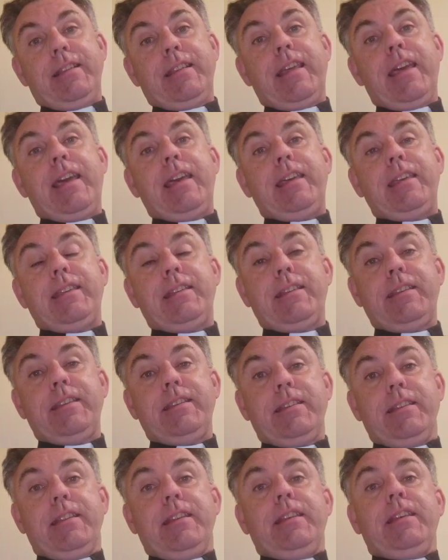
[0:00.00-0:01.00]
Okay?
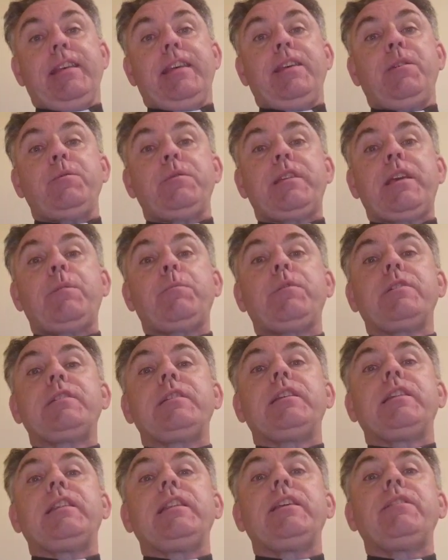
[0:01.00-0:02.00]
He was able
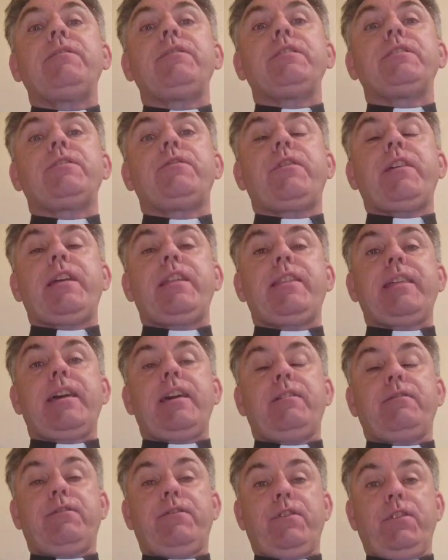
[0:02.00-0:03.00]
to live his faith
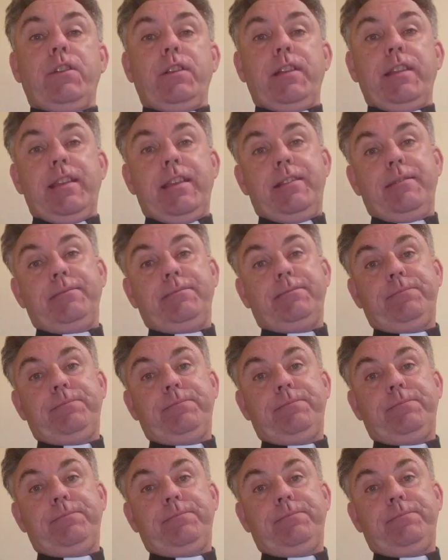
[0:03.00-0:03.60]
out fully.